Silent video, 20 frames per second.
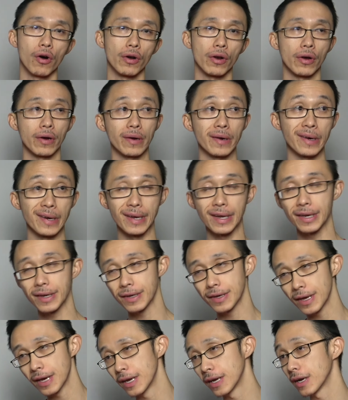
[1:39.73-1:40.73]
on our
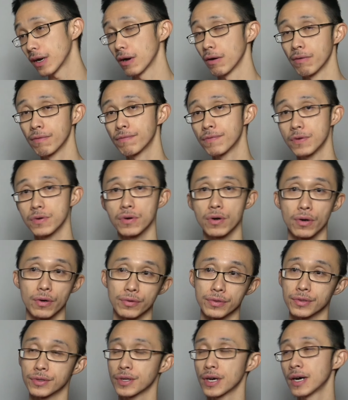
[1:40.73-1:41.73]
internet our phone all
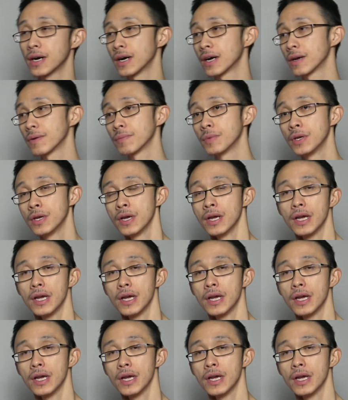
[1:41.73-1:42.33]
the time